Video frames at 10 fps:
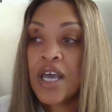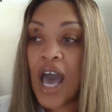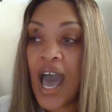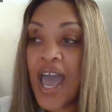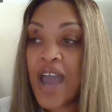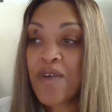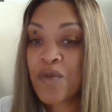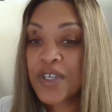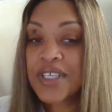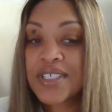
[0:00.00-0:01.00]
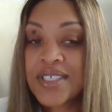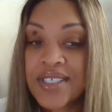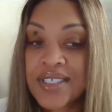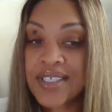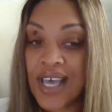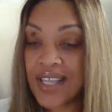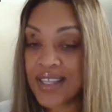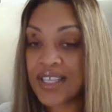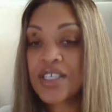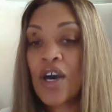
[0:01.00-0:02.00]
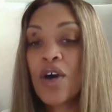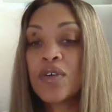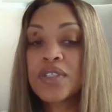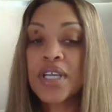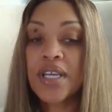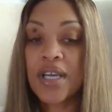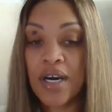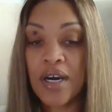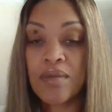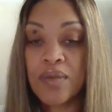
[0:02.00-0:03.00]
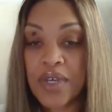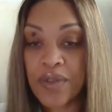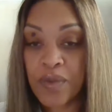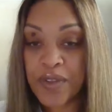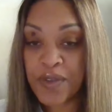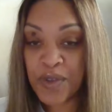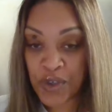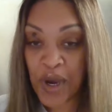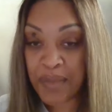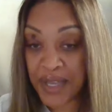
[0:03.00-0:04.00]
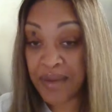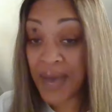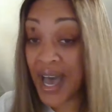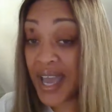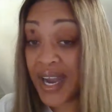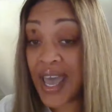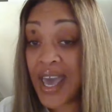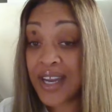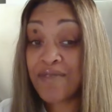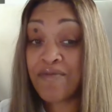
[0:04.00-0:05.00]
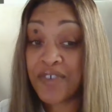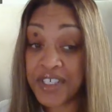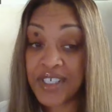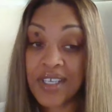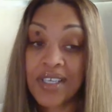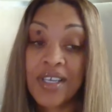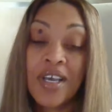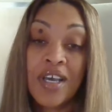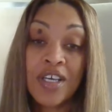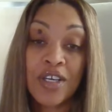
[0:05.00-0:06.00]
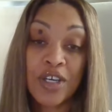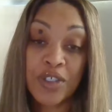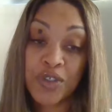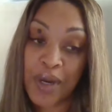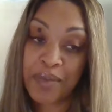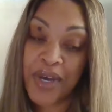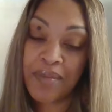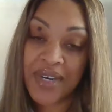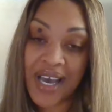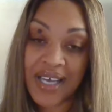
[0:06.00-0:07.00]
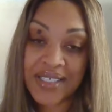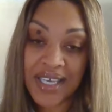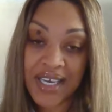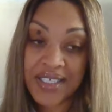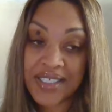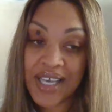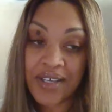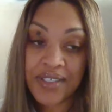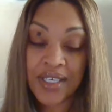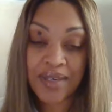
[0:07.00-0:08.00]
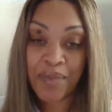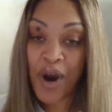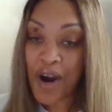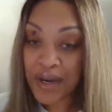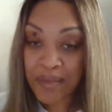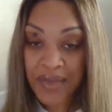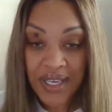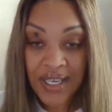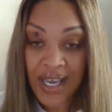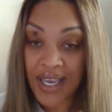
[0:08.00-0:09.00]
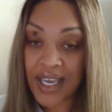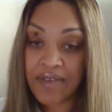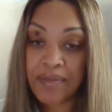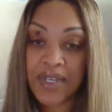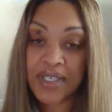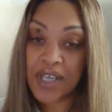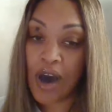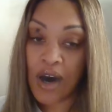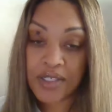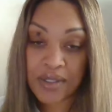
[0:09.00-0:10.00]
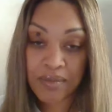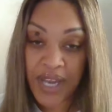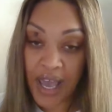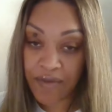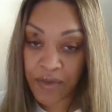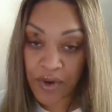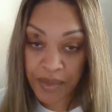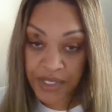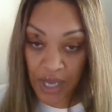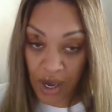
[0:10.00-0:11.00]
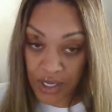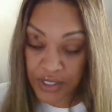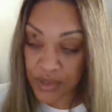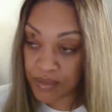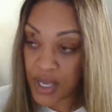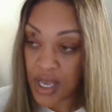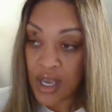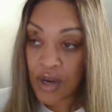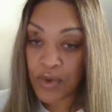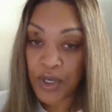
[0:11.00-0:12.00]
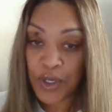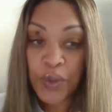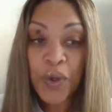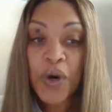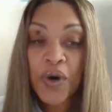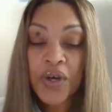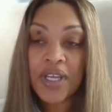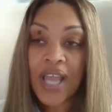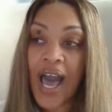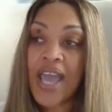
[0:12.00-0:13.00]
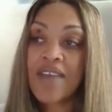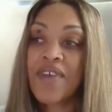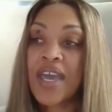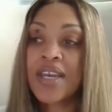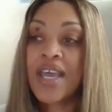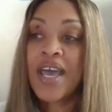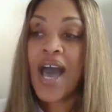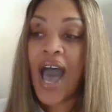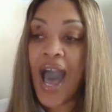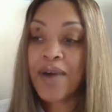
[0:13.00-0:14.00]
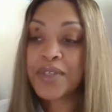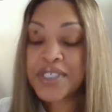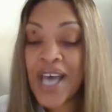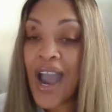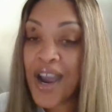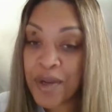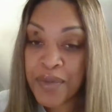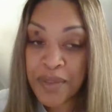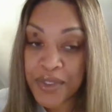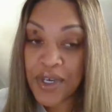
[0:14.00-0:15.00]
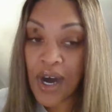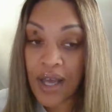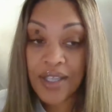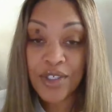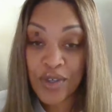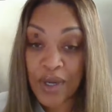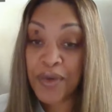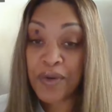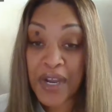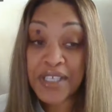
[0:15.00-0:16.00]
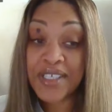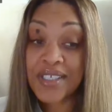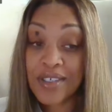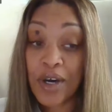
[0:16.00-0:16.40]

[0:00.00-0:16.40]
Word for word: I had really set this whole thing up with, with Trump in mind. I had envisioned, sure. you know, Trump coming to Auntie Angie's house. He had pardoned me. He had given me this awesome platform, this awesome renewal on life. And I was tired of people calling Trump a racist.